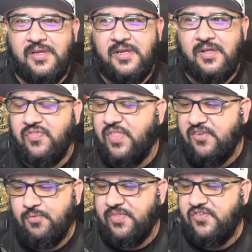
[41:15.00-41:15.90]

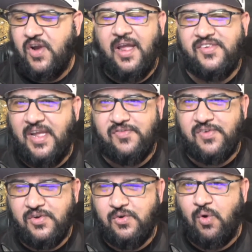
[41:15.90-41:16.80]
That's what the Giants have to
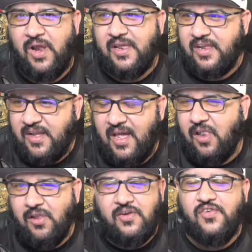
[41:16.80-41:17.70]
do, right? Like you got to
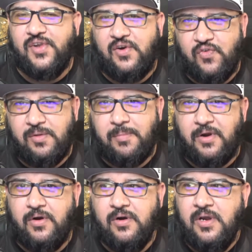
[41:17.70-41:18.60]
look yourself in the
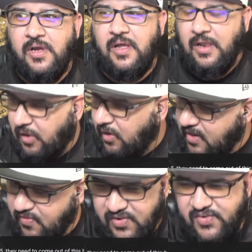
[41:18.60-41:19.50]
mirror, look
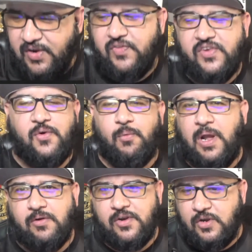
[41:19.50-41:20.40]
at the stuff that's
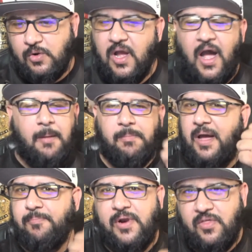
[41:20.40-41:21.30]
surrounding you. I'm
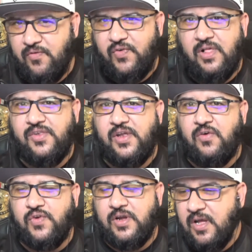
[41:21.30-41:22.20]
not better than
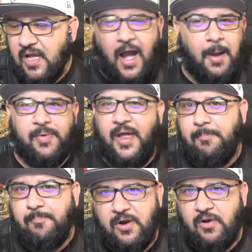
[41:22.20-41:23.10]
Philadelphia. I'm
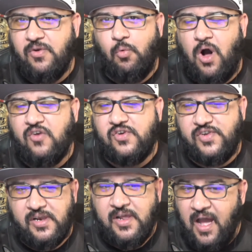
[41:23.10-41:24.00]
not better than
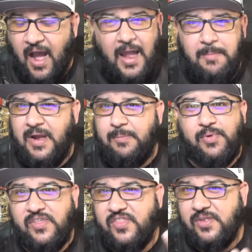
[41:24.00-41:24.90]
Washington. I might
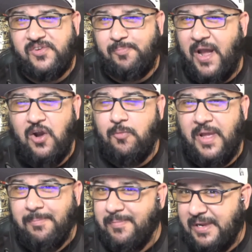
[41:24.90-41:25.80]
be the
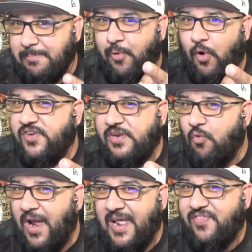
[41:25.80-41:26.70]
Spider-Man meme pointing
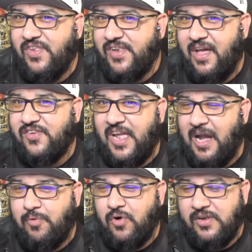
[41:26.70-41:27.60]
right at the Dallas
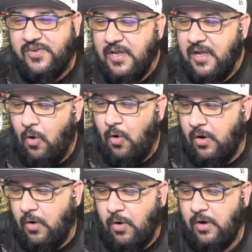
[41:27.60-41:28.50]
Cowboys
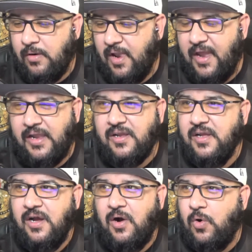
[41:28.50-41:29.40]
or like
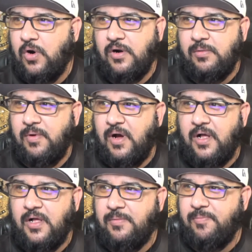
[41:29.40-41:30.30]

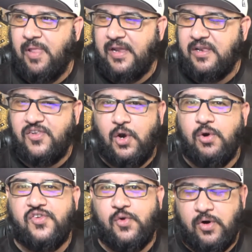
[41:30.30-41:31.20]
in Toy
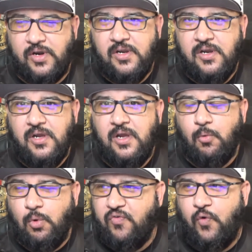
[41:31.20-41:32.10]
Story,
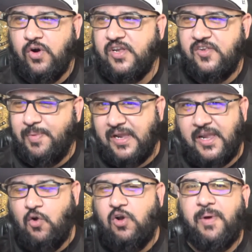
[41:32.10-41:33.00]
where Forky's being
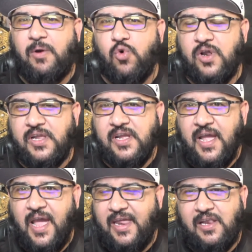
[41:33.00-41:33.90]
carried by Woody,
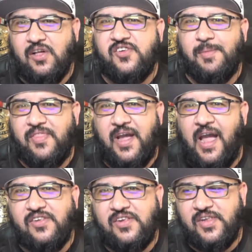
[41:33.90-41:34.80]
and he looks him in the
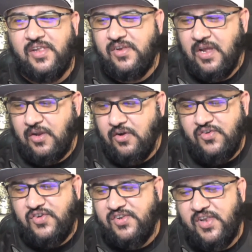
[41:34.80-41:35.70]
eyes and he says, you're
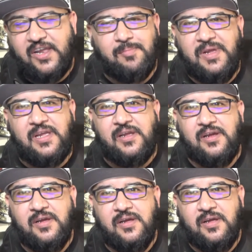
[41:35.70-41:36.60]
just like me.
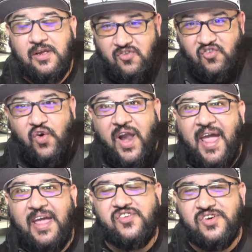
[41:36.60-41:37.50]

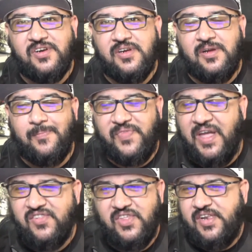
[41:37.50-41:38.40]
Trash.
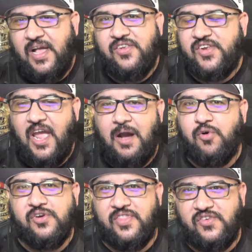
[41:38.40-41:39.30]
That's the Dallas
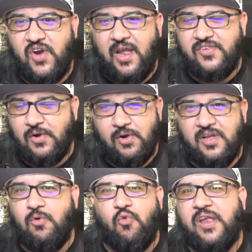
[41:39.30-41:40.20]
Cowboys and the Giants. They're
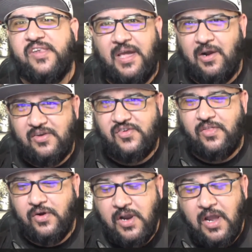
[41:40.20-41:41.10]
looking right down at each
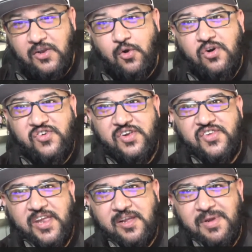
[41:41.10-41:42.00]
other. You're just
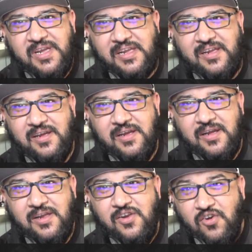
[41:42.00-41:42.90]
like me.
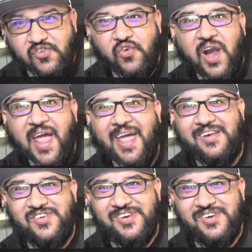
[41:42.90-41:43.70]
You're trash.